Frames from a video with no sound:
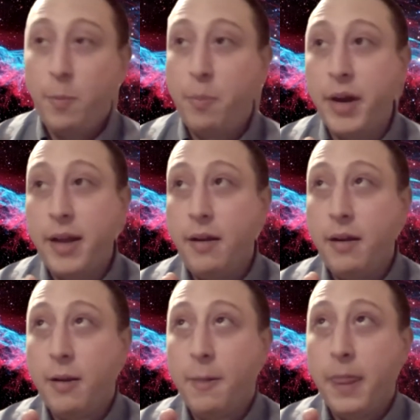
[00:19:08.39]
but
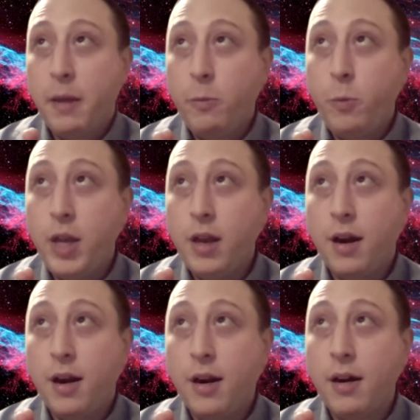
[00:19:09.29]
we
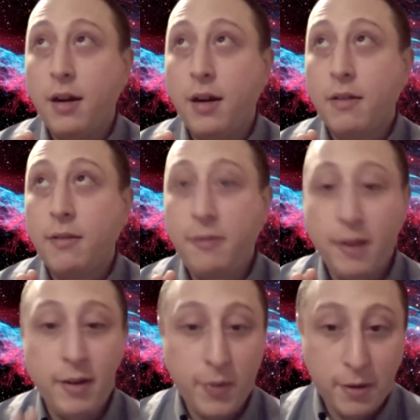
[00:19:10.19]
are
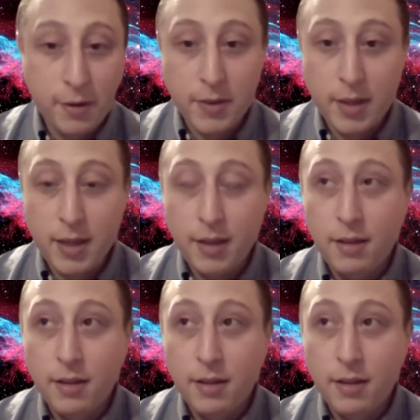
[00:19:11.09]
very literally